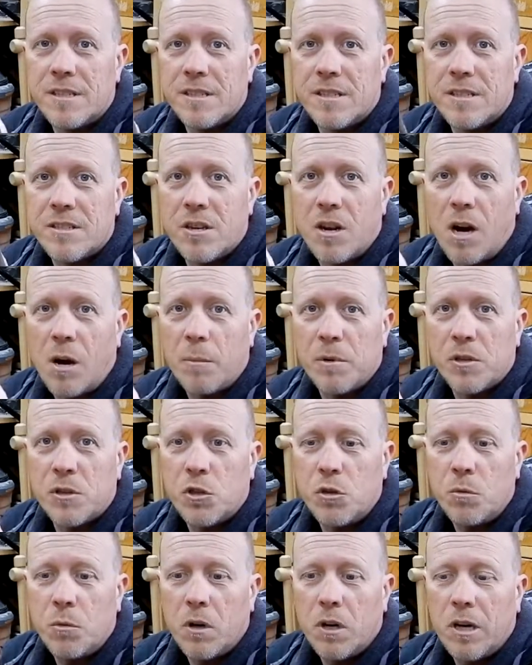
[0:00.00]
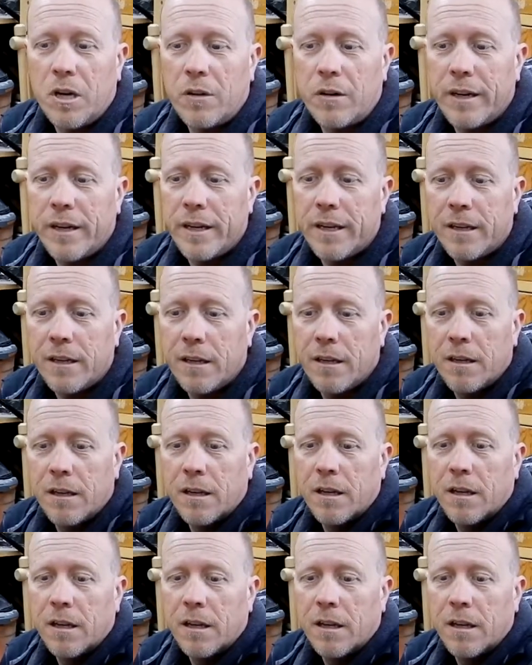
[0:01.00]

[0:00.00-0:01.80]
is knob and tube wiring,